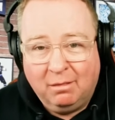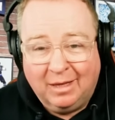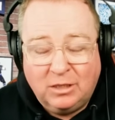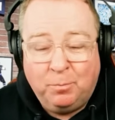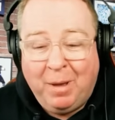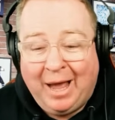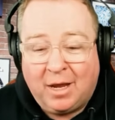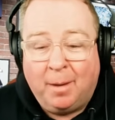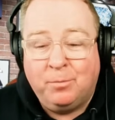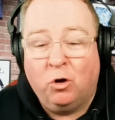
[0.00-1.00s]
let's
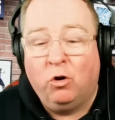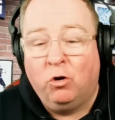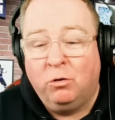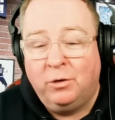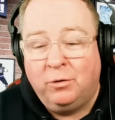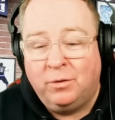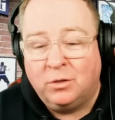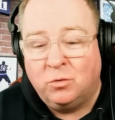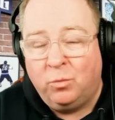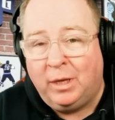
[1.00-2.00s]
back up to earlier
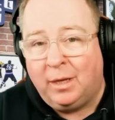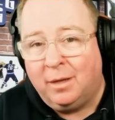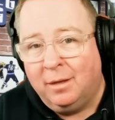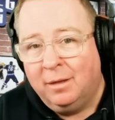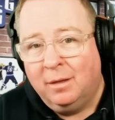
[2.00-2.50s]
this week.